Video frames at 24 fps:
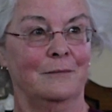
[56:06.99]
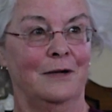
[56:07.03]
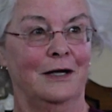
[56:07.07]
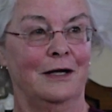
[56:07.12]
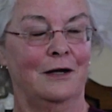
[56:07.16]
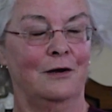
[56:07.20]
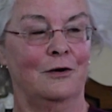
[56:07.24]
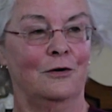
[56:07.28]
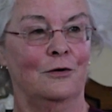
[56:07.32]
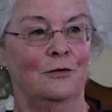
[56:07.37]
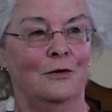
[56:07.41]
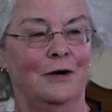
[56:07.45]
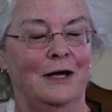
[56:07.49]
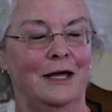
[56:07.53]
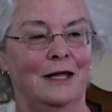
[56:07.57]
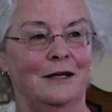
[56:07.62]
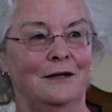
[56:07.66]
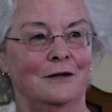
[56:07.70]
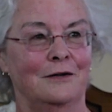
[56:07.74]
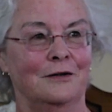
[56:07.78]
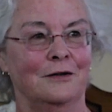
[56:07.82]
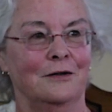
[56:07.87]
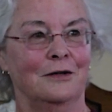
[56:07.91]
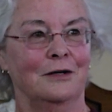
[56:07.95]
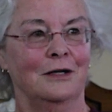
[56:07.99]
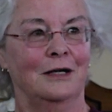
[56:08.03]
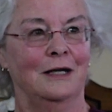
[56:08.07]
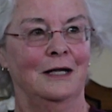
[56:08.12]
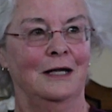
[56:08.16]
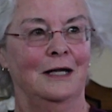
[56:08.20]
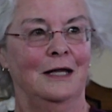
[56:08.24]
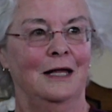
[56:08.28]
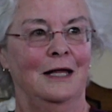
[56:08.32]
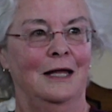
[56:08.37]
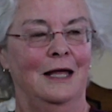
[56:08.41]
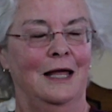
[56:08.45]
my co-editor.
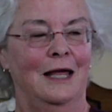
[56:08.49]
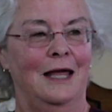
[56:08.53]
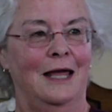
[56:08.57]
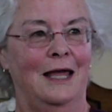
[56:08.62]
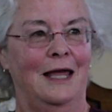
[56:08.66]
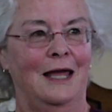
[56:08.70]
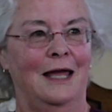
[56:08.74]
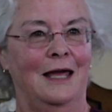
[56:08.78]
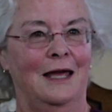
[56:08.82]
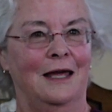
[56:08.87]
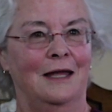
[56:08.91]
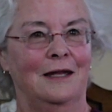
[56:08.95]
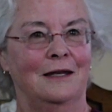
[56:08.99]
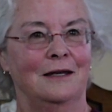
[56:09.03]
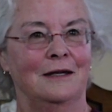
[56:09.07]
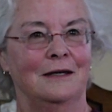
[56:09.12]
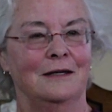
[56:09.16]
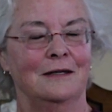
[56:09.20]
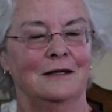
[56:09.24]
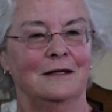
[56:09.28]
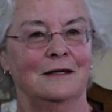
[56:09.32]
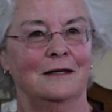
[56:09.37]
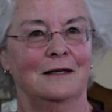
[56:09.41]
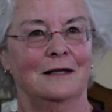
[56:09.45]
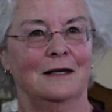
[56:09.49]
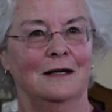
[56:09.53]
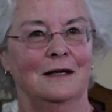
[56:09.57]
And